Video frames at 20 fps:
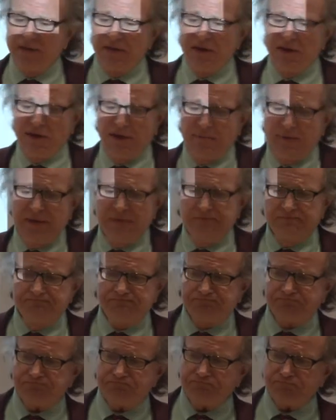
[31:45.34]
in the Army.
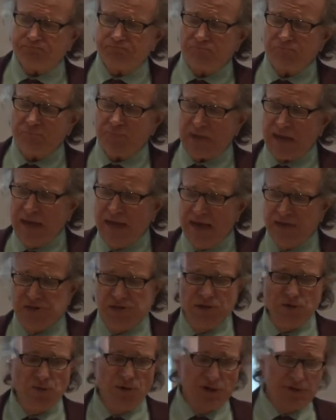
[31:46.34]

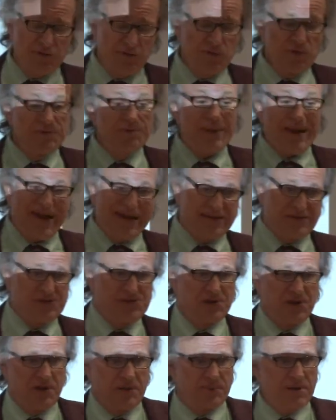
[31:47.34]
Actually worked with
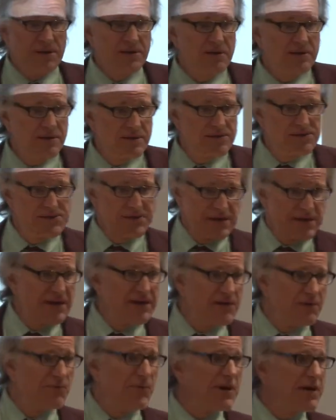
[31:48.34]
Patton's Army because they
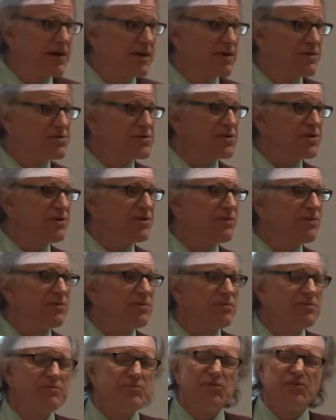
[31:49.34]
needed radios. You know, they
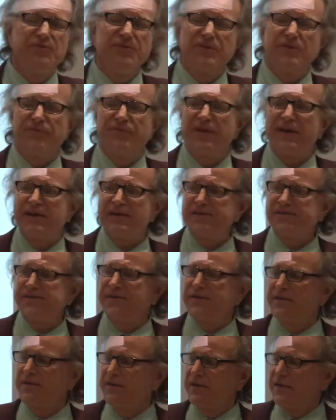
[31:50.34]
were moving fast,
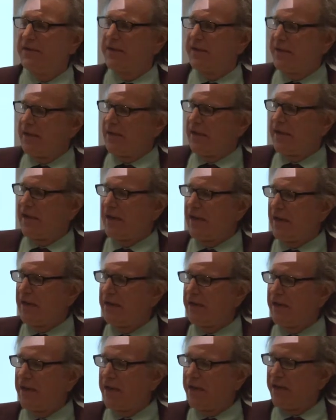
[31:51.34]

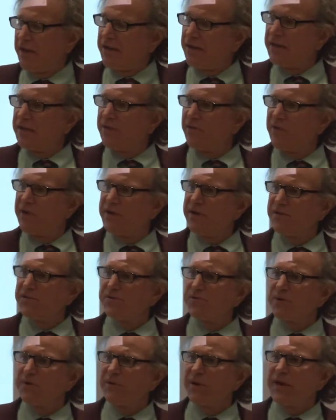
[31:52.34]
and
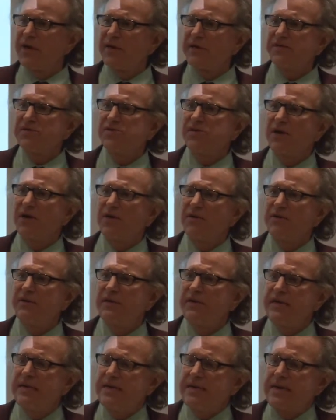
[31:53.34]
radios were great. So
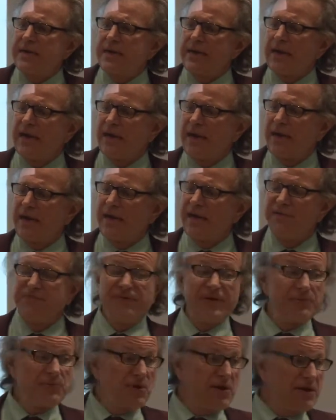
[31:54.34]

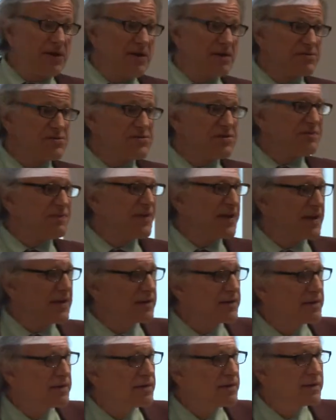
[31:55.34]
FM radios, in
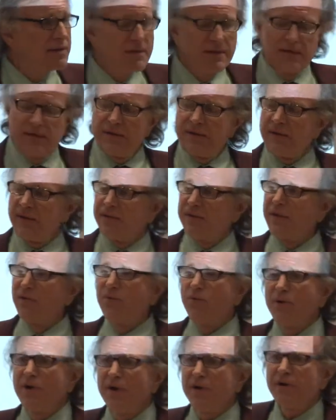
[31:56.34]
fact, they
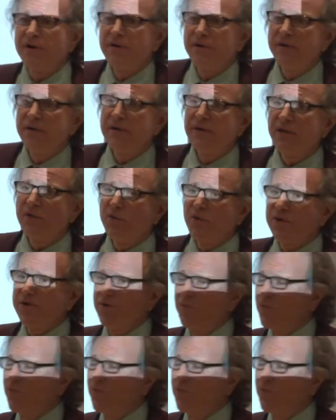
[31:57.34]
worked. They worked